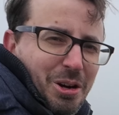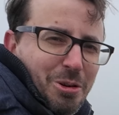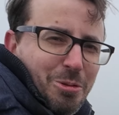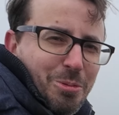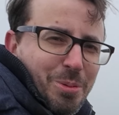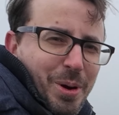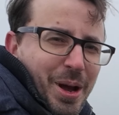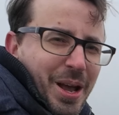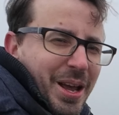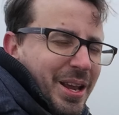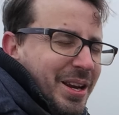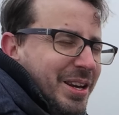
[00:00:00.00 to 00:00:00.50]

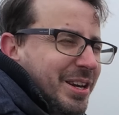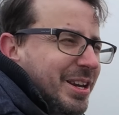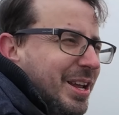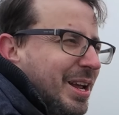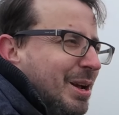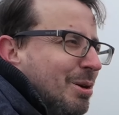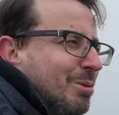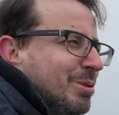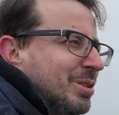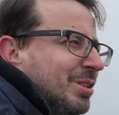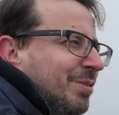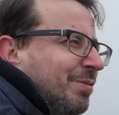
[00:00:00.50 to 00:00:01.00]
when it
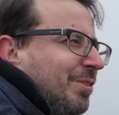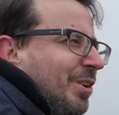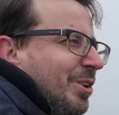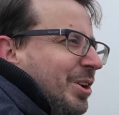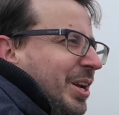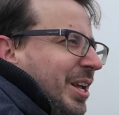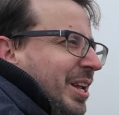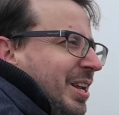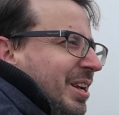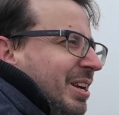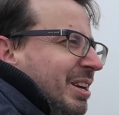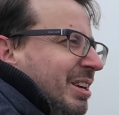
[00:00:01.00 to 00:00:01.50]
was
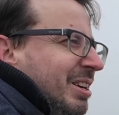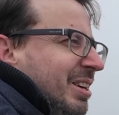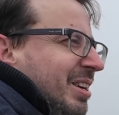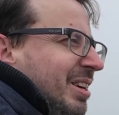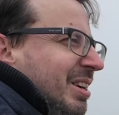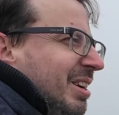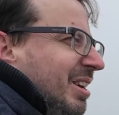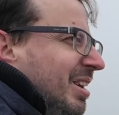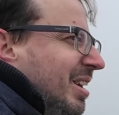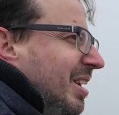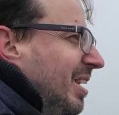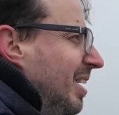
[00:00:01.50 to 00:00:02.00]
foggy,
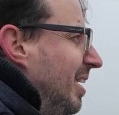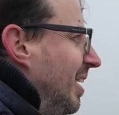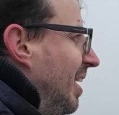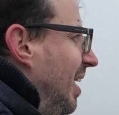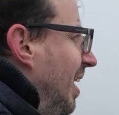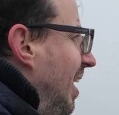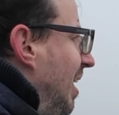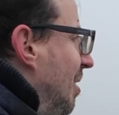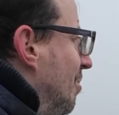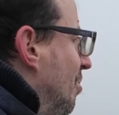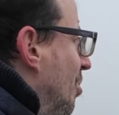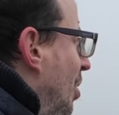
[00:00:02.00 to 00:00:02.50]

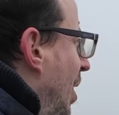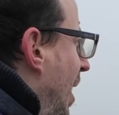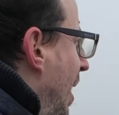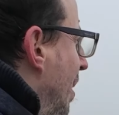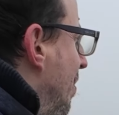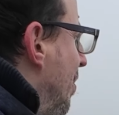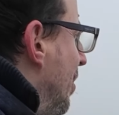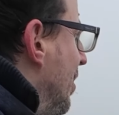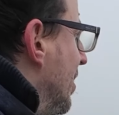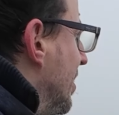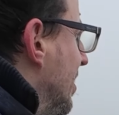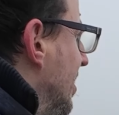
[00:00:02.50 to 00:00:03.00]
and what
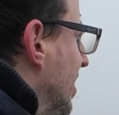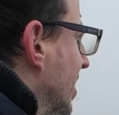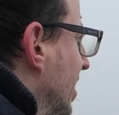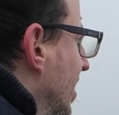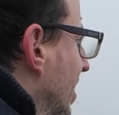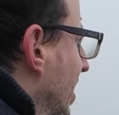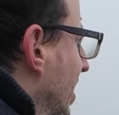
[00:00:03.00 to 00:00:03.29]
happened